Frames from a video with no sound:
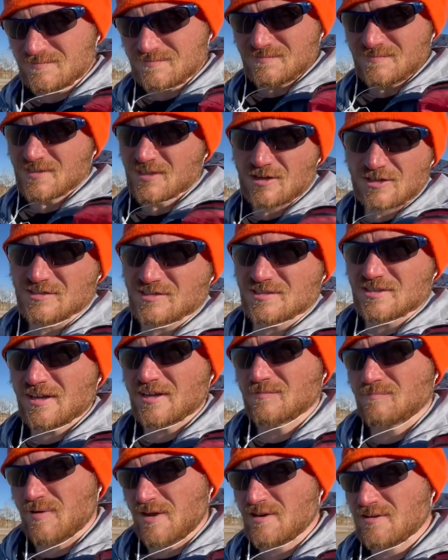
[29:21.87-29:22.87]
Closest I
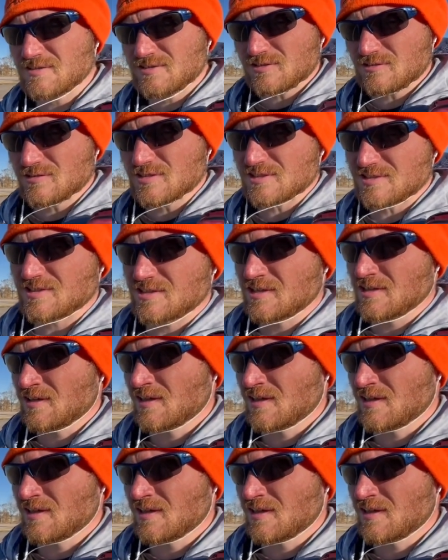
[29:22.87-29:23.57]
compare it to is